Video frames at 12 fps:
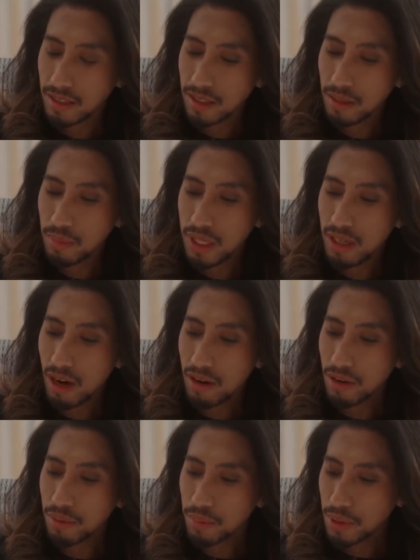can be
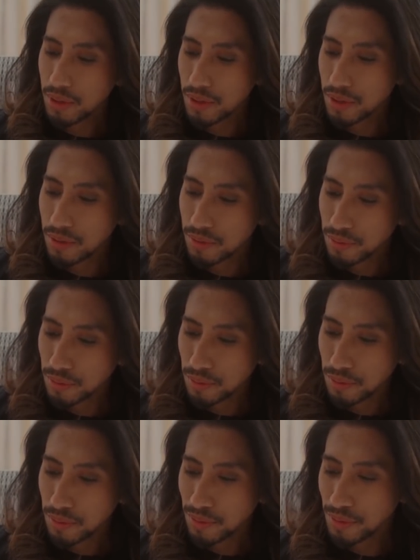younger person.
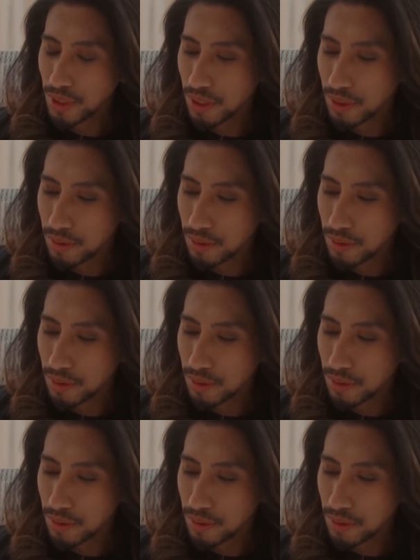Yeah.